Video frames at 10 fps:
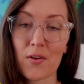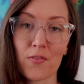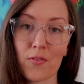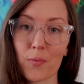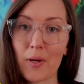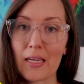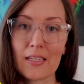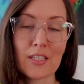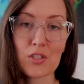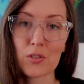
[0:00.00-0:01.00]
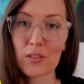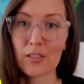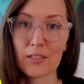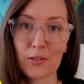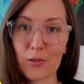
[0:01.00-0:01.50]
for my
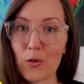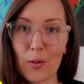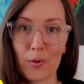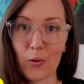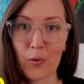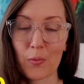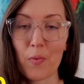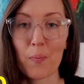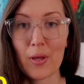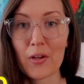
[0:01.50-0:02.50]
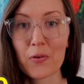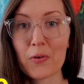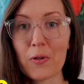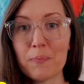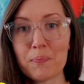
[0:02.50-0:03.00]
initial little No Limit Hold'em
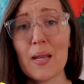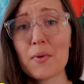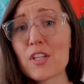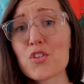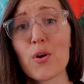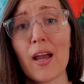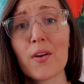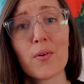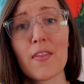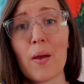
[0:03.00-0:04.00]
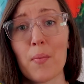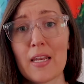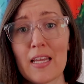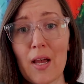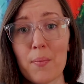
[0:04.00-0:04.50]
bankroll, and I'm gonna try to run that
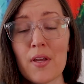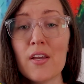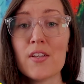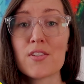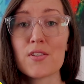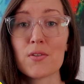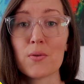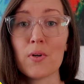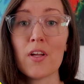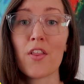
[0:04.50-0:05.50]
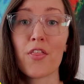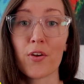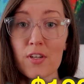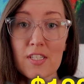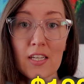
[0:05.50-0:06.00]
money up to
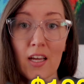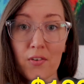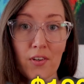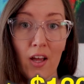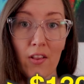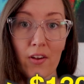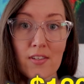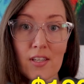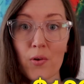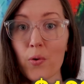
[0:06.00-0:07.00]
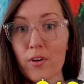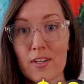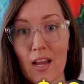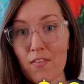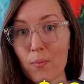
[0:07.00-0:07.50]
$1,300 in order to
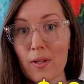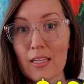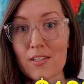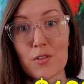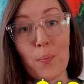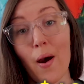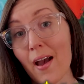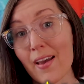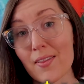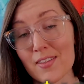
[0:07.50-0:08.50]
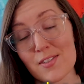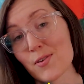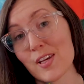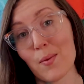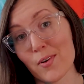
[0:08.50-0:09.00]
have the money to buy this
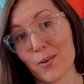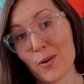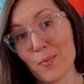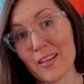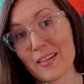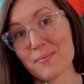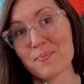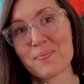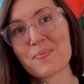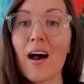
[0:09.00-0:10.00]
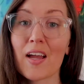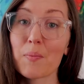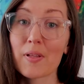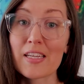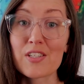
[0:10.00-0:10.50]
new camera equipment. I
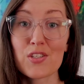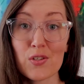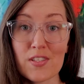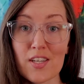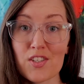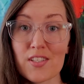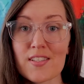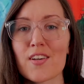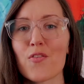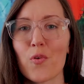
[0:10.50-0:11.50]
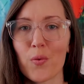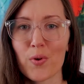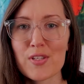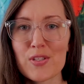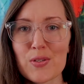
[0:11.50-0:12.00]
played 2 sessions of
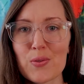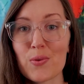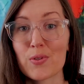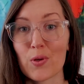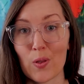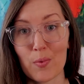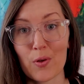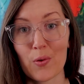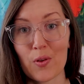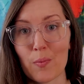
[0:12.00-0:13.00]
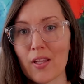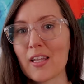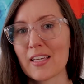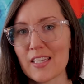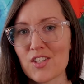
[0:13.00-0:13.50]
1-1-2 No Limit Hold'em at
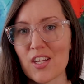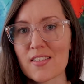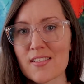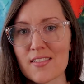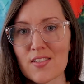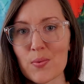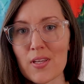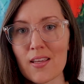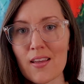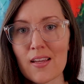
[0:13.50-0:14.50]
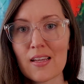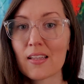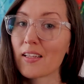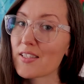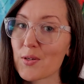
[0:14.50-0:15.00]
Lucky Chances this week.
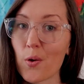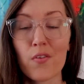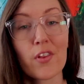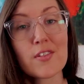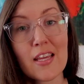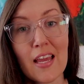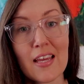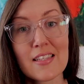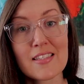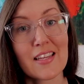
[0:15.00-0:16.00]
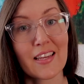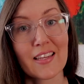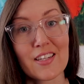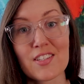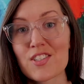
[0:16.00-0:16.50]
Let's go over those hands
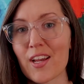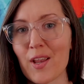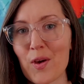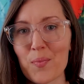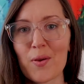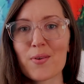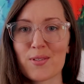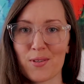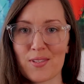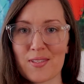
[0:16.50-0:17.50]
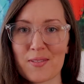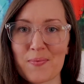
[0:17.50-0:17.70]
and check out my results.